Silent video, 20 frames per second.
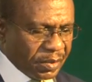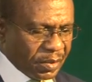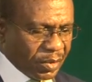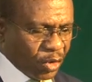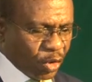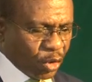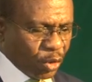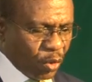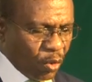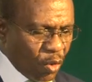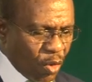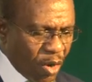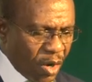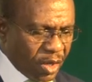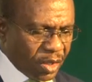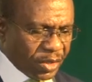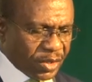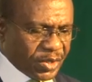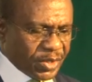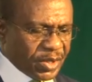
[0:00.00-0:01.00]

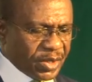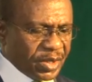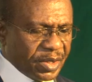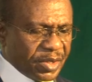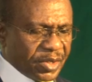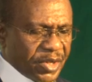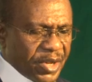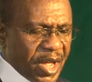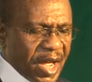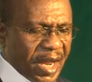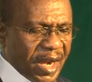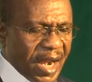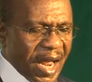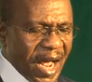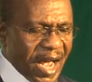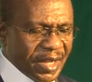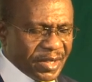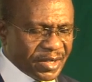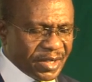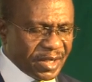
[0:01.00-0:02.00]
towards
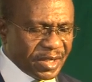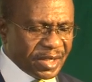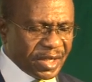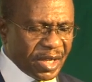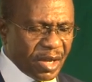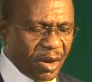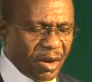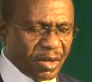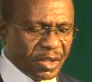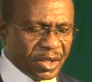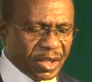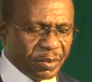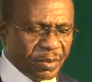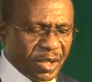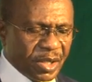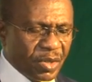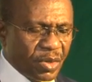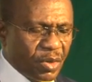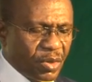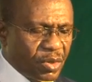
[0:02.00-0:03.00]
realizing the
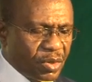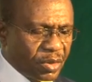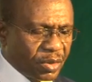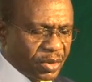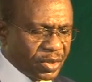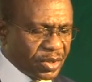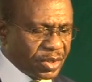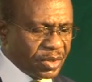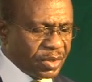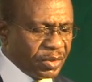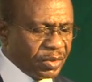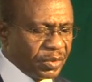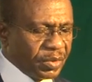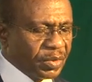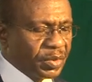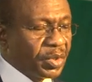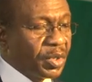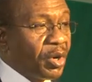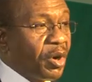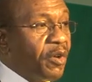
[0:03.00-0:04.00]
ultimate goals
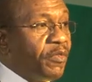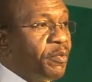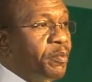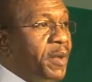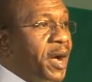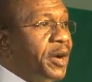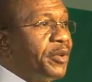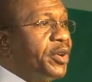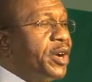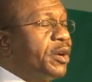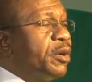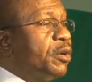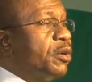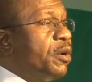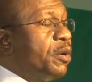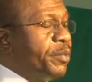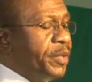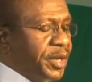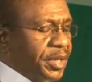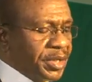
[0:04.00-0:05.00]
of
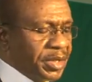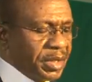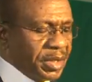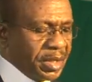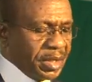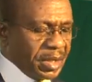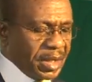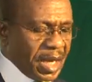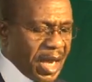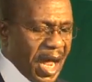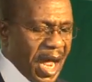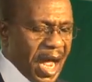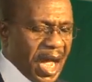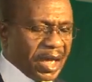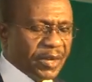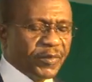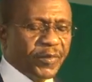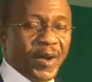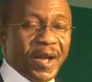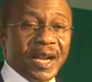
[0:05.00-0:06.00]
macroeconomic and
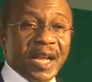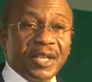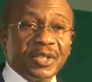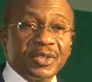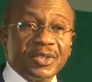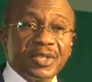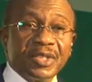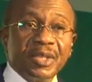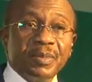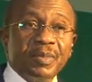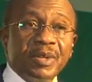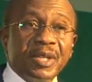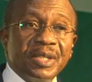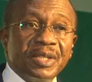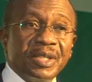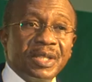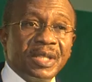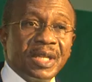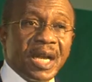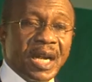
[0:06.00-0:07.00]
financial stability
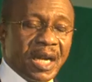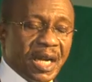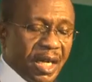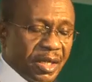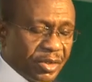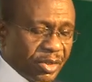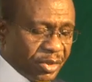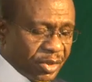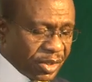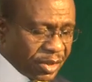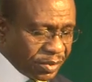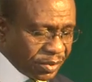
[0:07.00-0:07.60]
in our country.